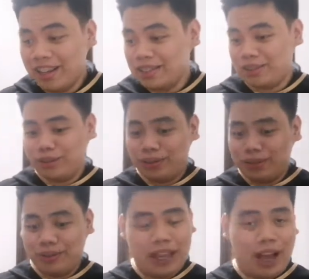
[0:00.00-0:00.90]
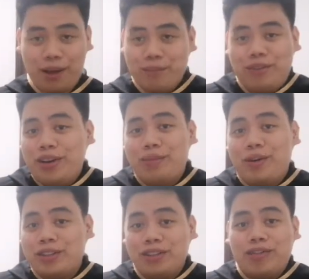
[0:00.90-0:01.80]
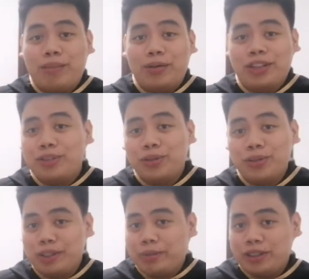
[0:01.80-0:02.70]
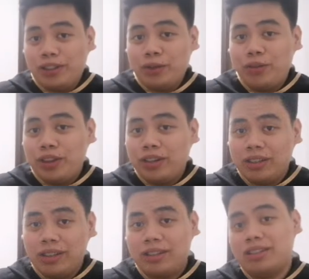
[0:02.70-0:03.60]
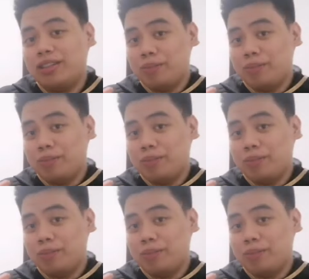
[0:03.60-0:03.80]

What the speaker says: So yeah, I'm very positive about it too, especially with the